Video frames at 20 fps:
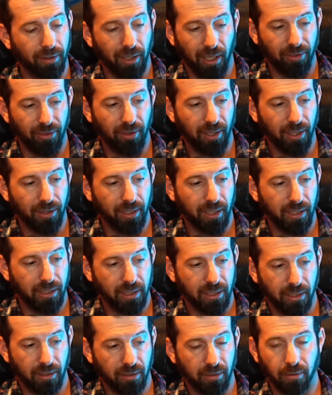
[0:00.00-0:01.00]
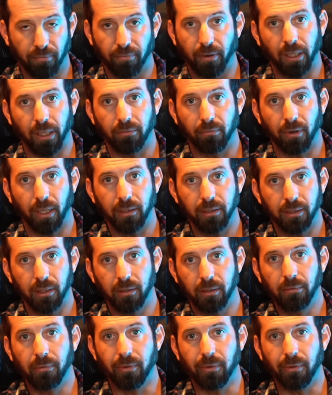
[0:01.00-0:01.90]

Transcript: They think that it's their divine right to do